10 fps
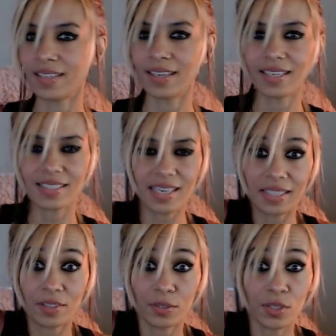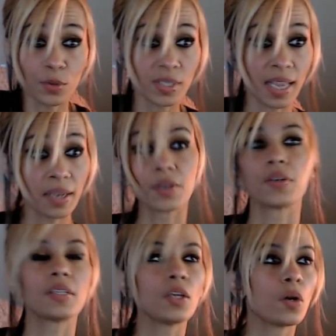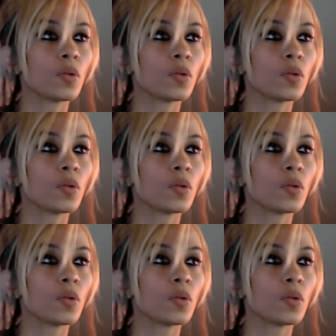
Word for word: it's like there's no standard. You know,